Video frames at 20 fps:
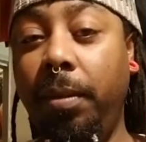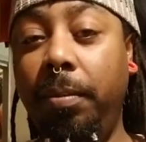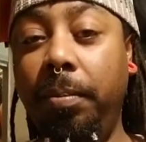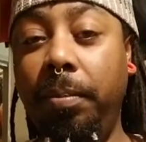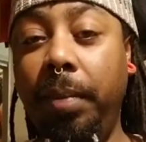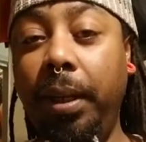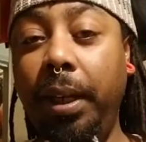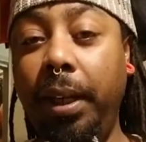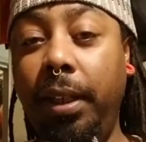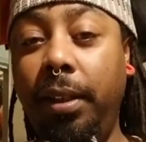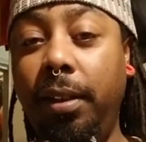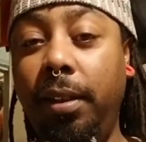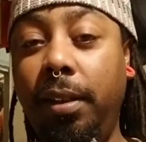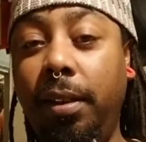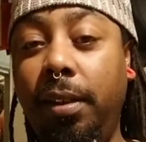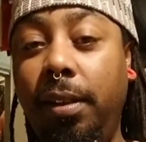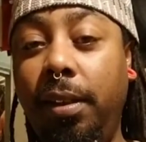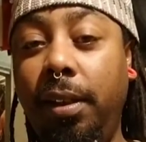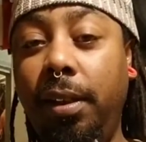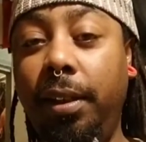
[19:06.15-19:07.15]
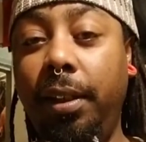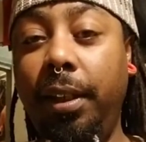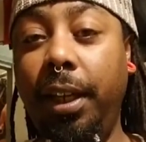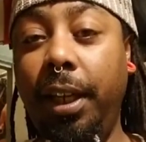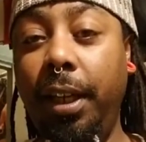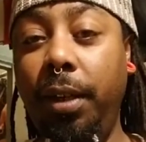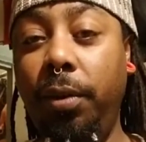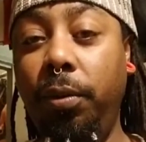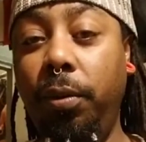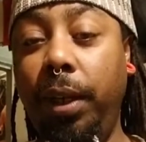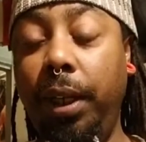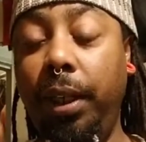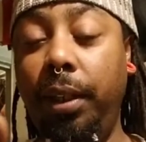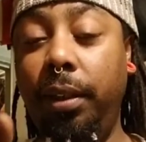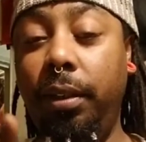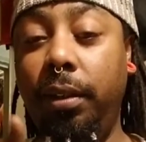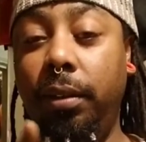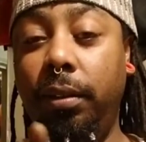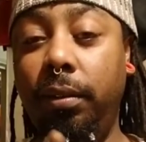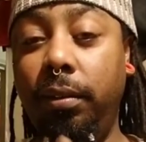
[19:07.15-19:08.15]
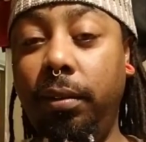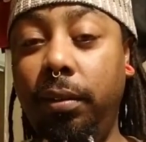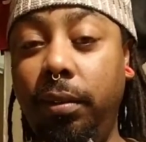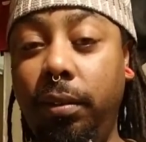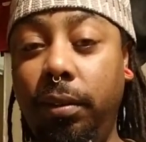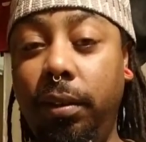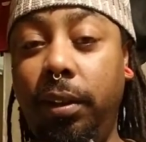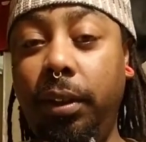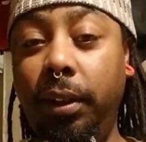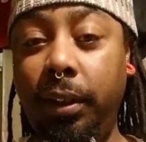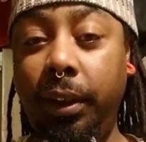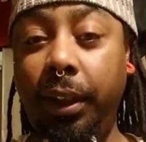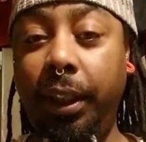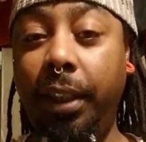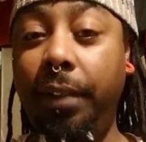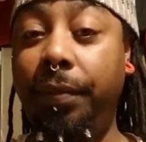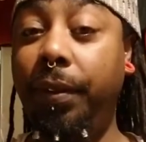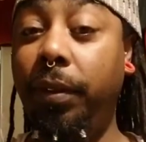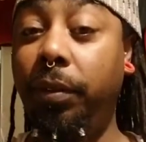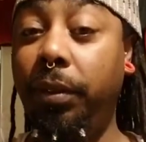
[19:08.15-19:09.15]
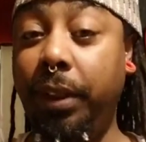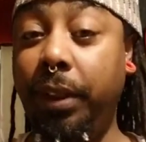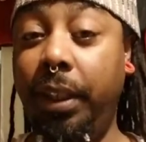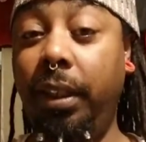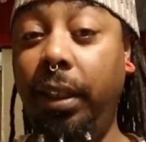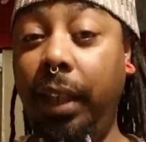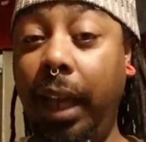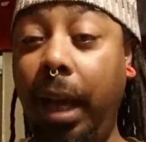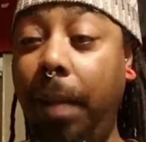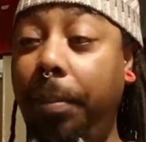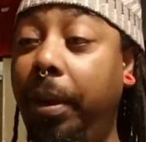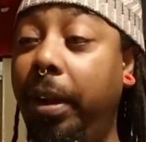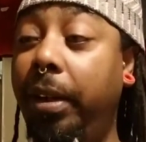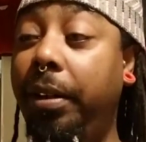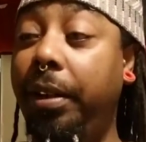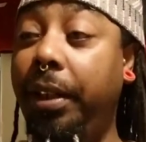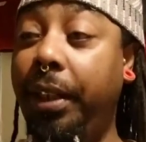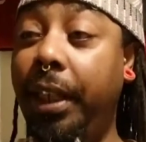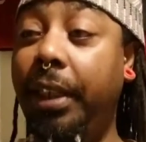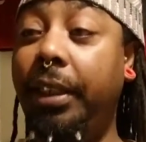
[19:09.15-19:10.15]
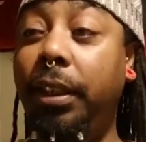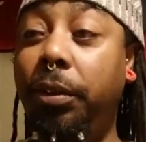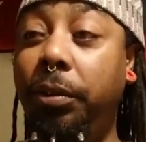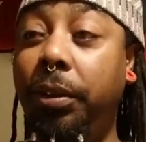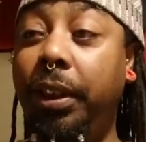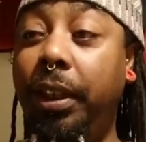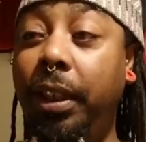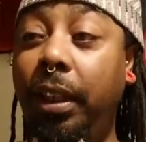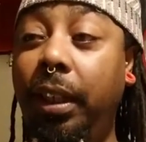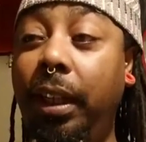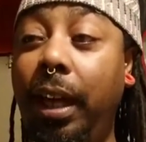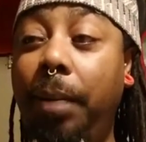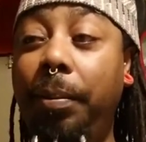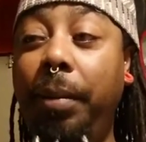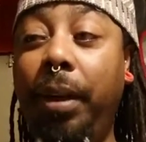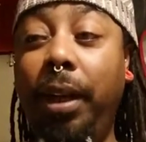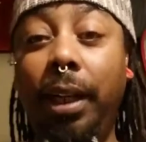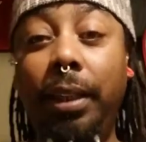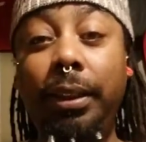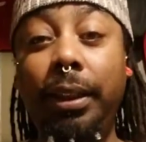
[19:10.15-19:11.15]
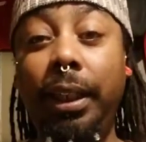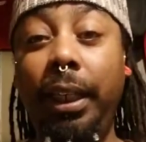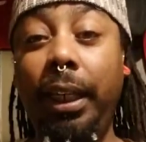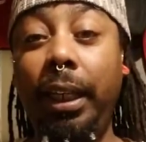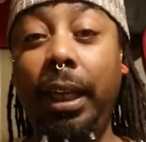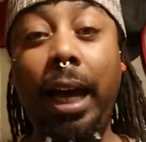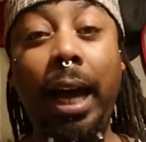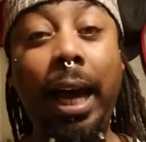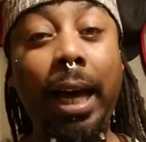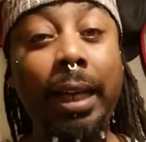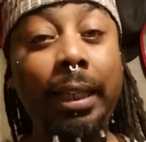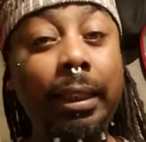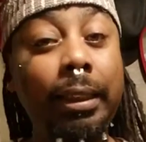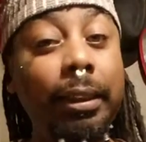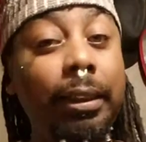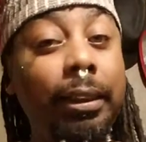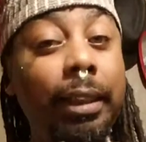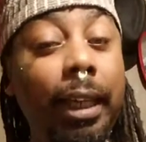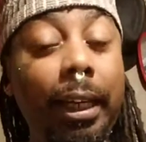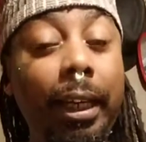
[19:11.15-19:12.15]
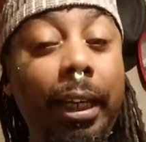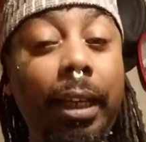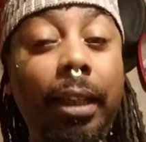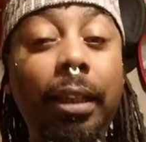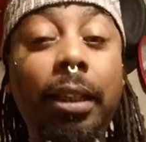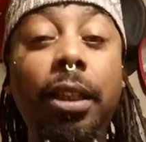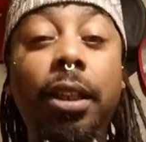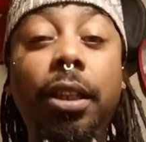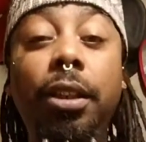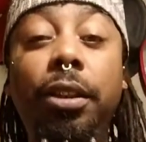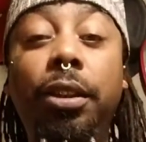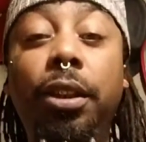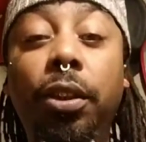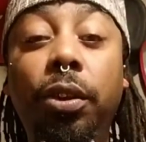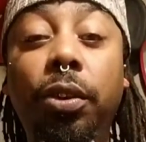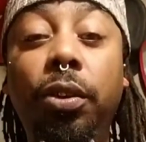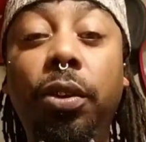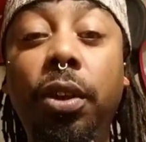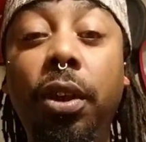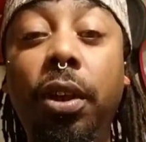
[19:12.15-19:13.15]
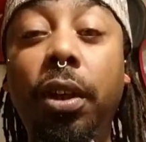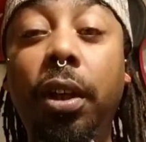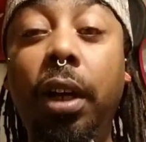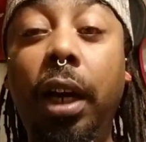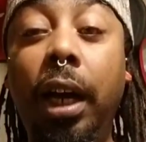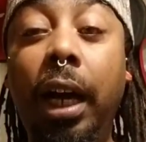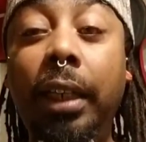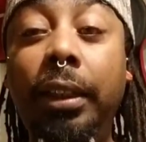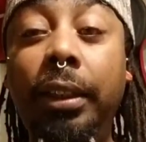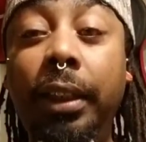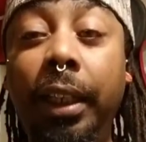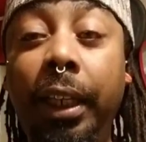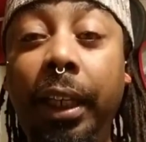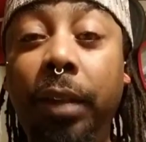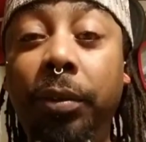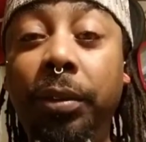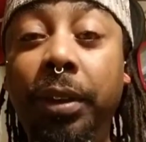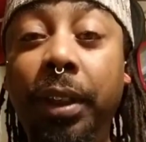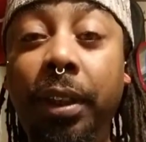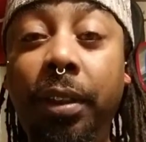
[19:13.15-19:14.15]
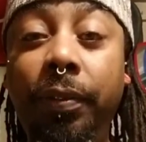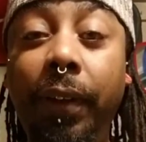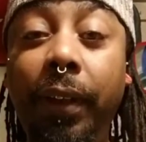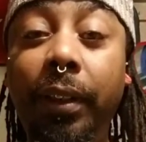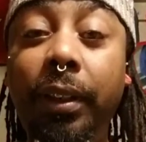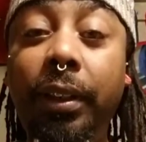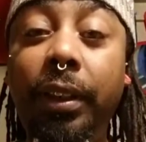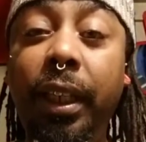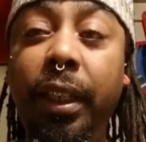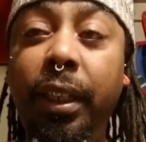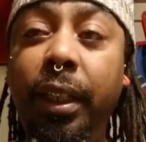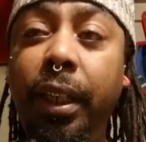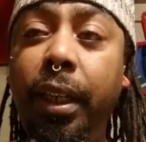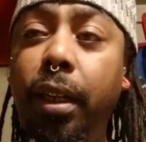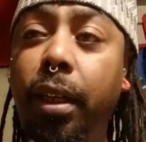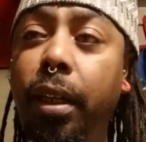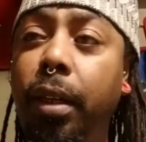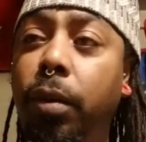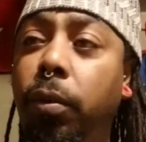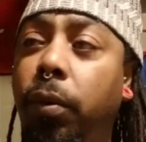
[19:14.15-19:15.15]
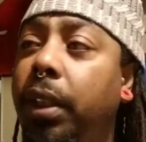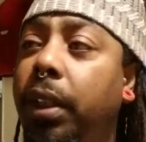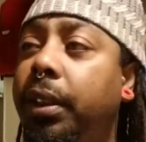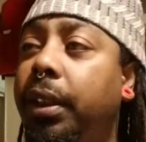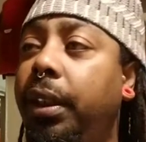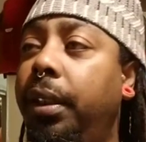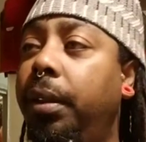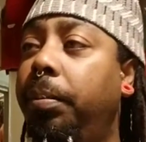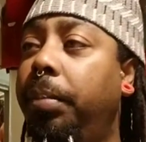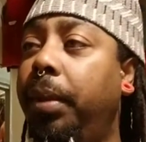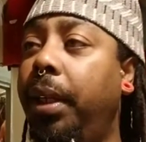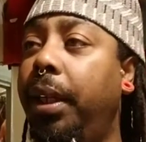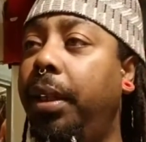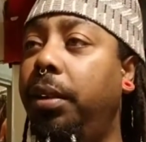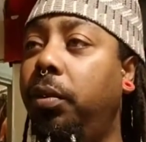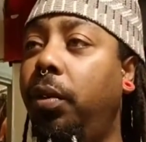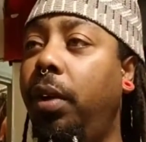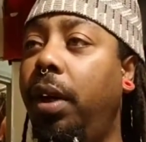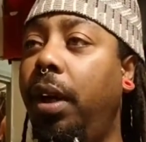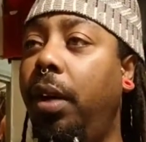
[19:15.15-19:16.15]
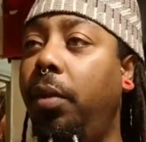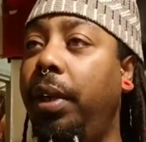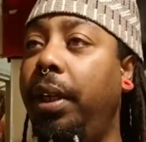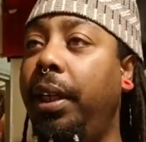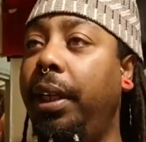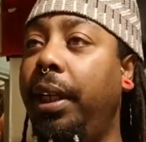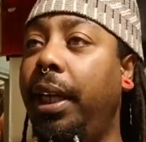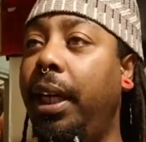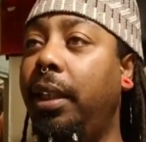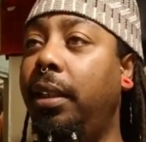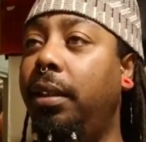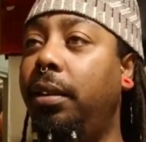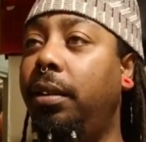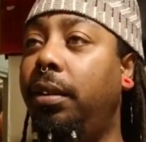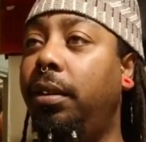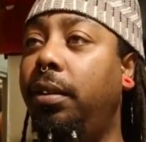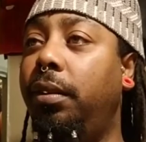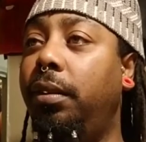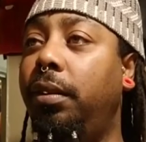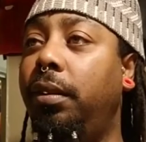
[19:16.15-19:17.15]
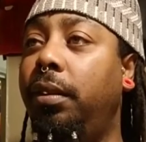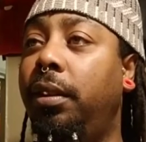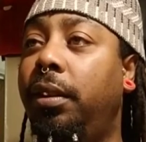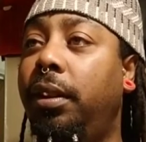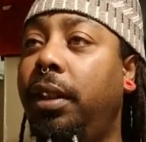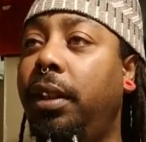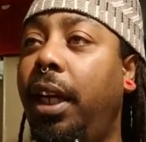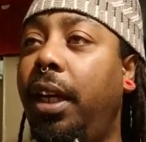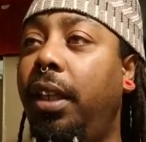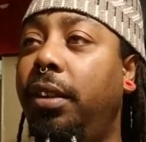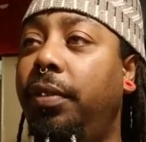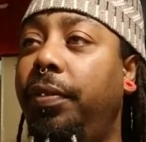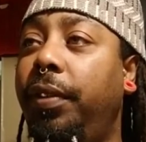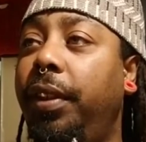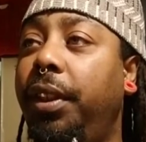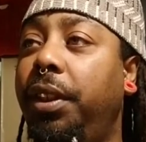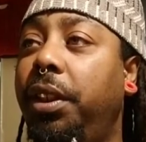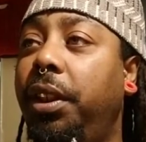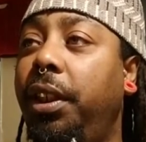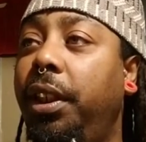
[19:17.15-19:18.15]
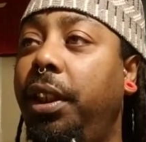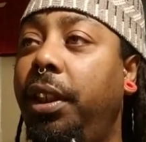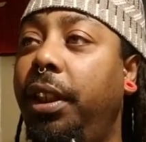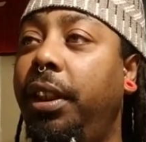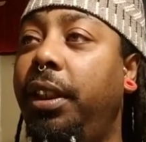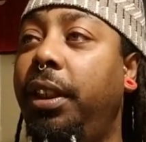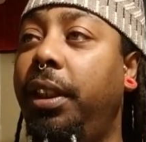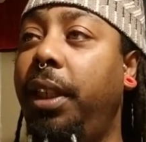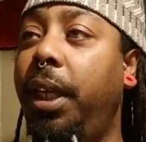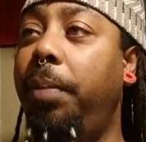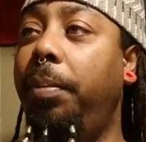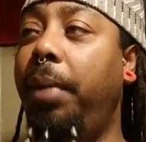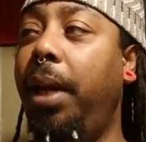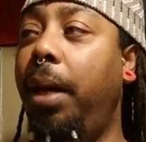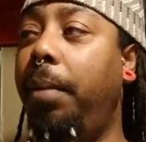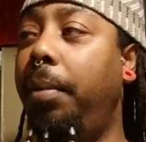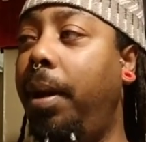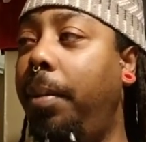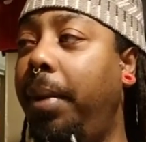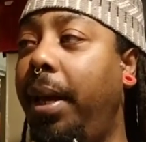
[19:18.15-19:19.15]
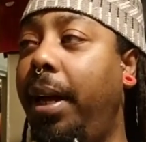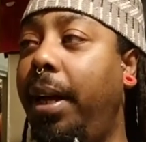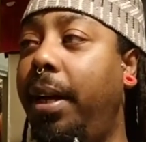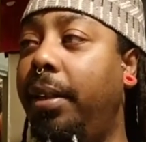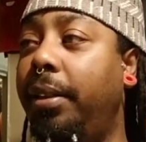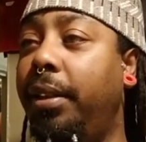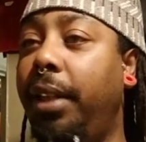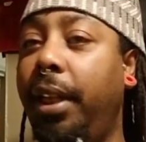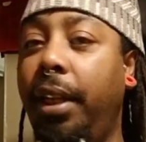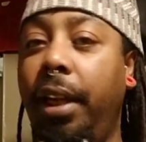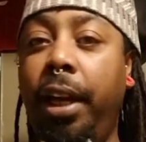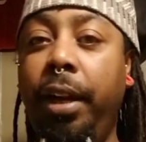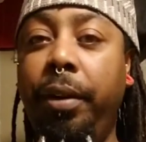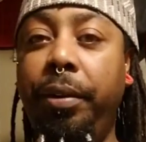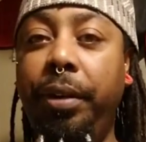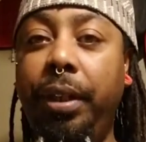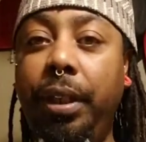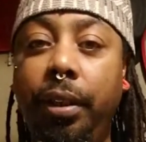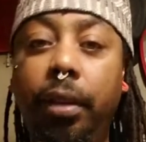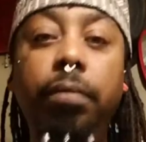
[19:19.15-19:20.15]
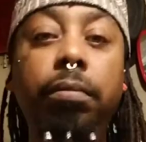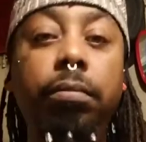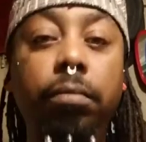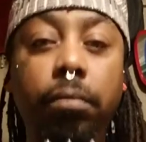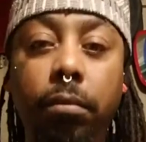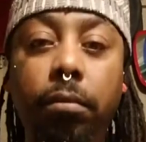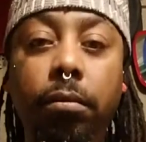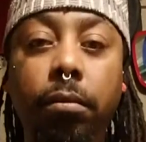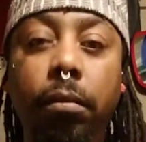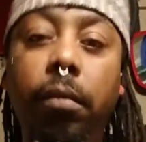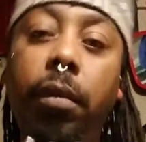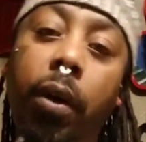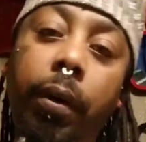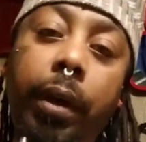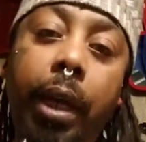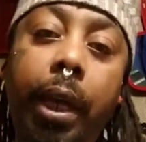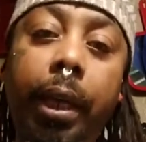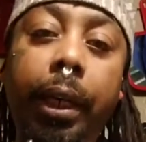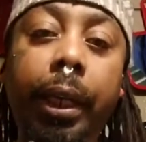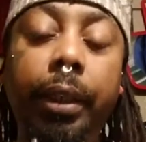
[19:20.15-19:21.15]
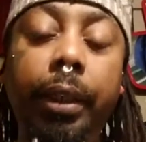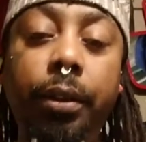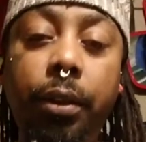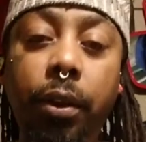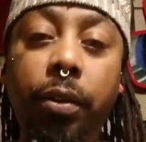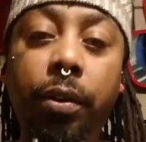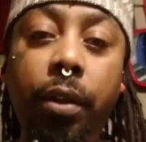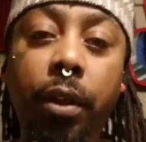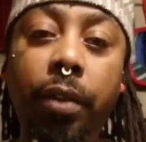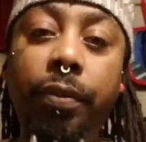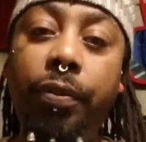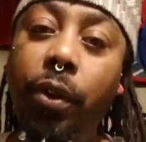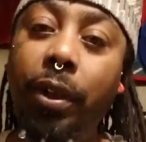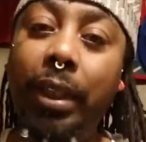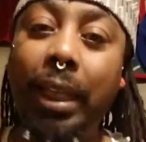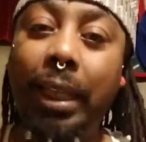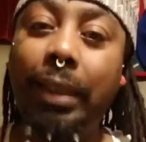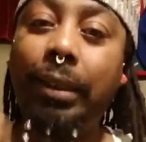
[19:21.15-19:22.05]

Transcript: But he went to see if it was in the library. Yes, it was in the library. I said, I didn't say that. So I said it was in the fiction. He said, yeah, it was in the place where I went and got the science fiction and this and that, blah, blah, blah area. Okay, then. So, therefore, that's